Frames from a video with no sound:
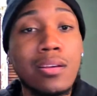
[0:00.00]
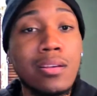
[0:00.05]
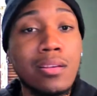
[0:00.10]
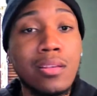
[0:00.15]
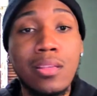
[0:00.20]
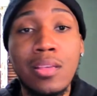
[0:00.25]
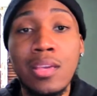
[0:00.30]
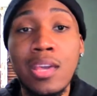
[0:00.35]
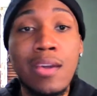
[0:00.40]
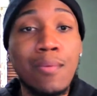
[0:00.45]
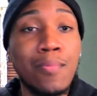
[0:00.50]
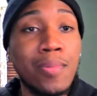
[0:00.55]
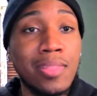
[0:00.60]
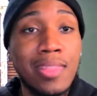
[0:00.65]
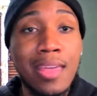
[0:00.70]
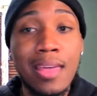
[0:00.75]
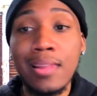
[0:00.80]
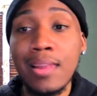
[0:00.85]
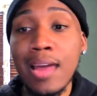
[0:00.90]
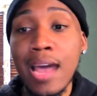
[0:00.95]
get with
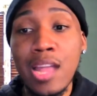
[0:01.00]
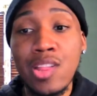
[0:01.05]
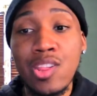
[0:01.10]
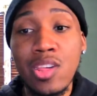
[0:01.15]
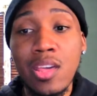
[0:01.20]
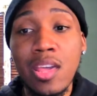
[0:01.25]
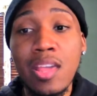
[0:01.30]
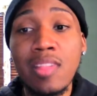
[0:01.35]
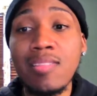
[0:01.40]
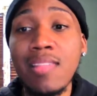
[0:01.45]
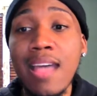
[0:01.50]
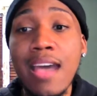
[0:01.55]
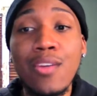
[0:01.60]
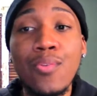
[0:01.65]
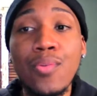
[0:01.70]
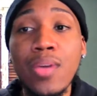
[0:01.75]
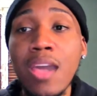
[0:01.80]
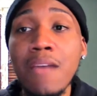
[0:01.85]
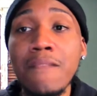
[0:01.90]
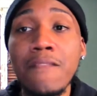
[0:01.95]
that logic. It's not
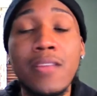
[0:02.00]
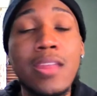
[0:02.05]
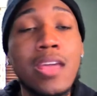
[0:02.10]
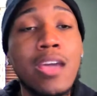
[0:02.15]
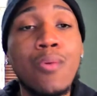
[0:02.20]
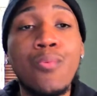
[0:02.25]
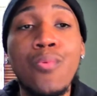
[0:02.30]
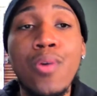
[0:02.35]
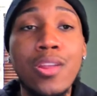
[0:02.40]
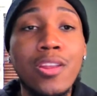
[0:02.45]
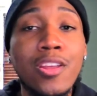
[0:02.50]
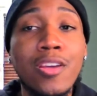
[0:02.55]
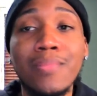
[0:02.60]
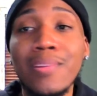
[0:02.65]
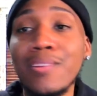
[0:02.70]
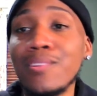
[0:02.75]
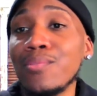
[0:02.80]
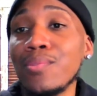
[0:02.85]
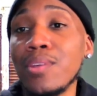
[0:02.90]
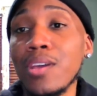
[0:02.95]
okay for now one of them
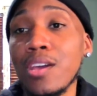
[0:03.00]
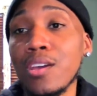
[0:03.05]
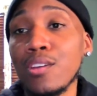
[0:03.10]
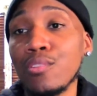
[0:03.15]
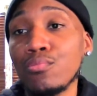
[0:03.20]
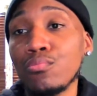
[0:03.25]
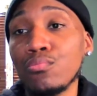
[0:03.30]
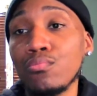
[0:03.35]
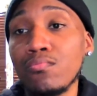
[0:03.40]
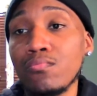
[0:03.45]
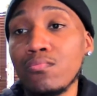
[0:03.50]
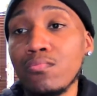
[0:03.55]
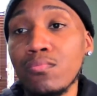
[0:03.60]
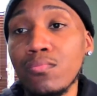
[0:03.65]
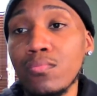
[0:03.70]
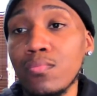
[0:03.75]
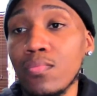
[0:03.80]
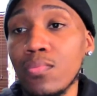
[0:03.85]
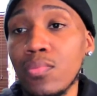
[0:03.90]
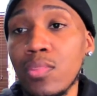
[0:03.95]
to do that.
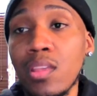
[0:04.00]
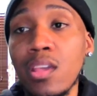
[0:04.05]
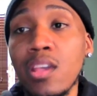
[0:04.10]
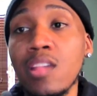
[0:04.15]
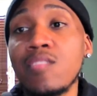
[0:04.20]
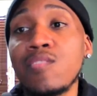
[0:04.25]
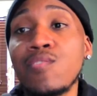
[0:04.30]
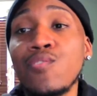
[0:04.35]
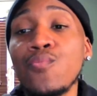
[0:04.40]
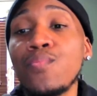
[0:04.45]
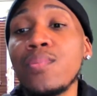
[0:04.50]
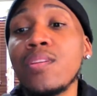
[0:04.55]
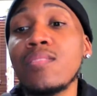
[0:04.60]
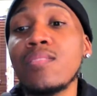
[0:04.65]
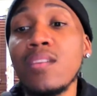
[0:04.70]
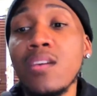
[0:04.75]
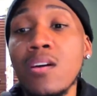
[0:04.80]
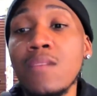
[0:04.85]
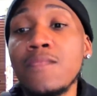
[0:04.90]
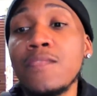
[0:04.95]
Mm-hmm. It's stupid as
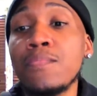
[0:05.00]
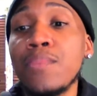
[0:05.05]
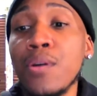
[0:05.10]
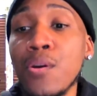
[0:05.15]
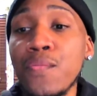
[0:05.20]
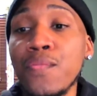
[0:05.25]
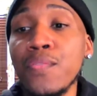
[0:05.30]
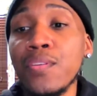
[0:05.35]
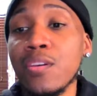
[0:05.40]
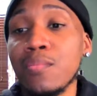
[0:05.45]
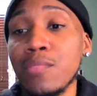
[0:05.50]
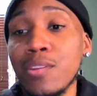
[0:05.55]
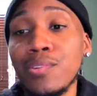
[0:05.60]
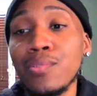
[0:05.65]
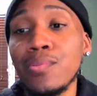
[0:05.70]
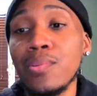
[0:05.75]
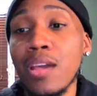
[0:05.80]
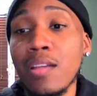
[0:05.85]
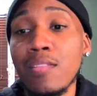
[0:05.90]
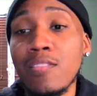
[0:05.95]
hell for both of them to
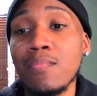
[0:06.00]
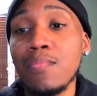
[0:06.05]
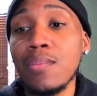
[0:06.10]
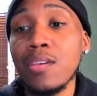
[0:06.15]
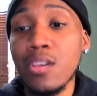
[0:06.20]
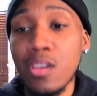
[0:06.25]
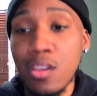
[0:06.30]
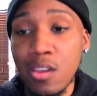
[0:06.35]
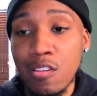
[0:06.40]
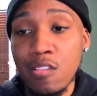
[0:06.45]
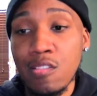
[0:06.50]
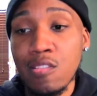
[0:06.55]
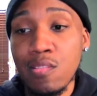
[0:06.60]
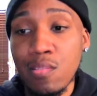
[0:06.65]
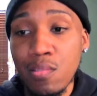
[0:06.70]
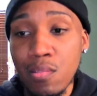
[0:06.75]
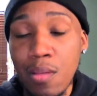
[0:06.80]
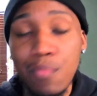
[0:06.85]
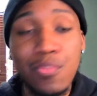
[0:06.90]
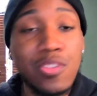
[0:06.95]
do that, to be
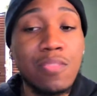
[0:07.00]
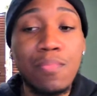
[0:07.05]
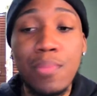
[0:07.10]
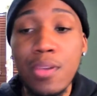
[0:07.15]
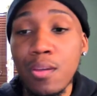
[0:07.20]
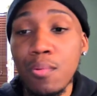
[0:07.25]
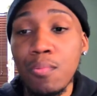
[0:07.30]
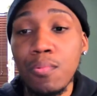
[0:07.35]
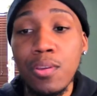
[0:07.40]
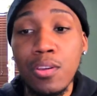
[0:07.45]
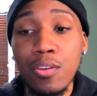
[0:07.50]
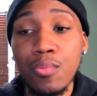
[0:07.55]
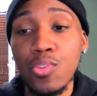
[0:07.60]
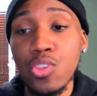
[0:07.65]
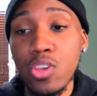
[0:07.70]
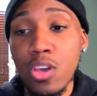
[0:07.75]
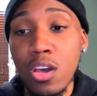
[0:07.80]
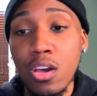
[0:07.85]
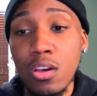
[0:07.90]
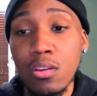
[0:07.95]
honest. I'm just being real
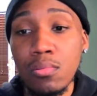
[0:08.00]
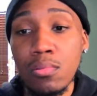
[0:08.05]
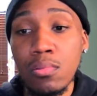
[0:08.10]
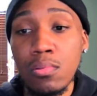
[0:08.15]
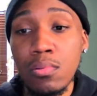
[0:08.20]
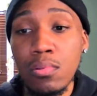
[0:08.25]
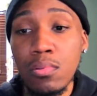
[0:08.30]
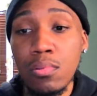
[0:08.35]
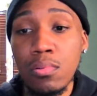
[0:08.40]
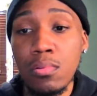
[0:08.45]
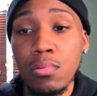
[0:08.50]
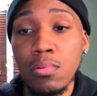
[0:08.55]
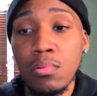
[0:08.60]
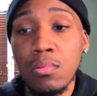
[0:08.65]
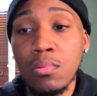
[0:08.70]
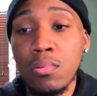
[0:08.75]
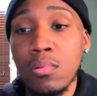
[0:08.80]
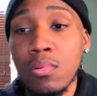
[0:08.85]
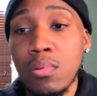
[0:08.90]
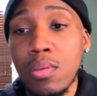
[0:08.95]
with y'all.
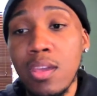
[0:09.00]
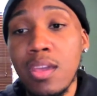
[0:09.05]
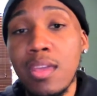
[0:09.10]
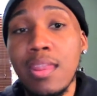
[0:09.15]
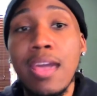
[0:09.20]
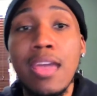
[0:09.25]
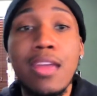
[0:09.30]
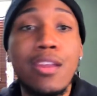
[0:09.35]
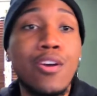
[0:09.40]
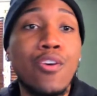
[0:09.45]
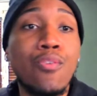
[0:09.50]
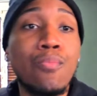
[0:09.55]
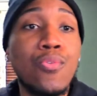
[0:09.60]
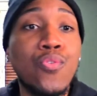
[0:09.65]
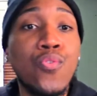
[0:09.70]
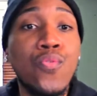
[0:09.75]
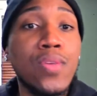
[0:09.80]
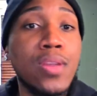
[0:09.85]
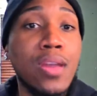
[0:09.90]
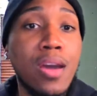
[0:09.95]
It ain't no
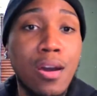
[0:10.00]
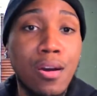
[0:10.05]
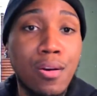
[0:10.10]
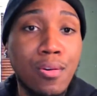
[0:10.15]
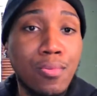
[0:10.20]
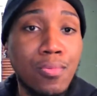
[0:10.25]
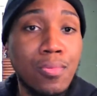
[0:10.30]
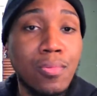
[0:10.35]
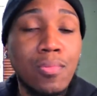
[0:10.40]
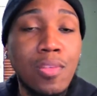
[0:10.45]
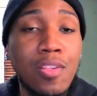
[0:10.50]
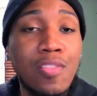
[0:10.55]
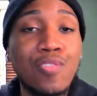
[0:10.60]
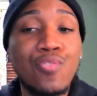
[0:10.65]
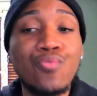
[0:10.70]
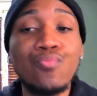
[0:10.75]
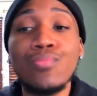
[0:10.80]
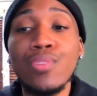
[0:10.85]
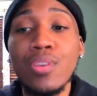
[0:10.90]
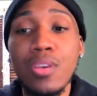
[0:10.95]
moving on. It's
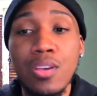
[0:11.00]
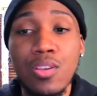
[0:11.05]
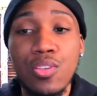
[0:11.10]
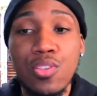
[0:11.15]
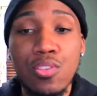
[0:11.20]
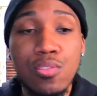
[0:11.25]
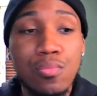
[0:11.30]
too much.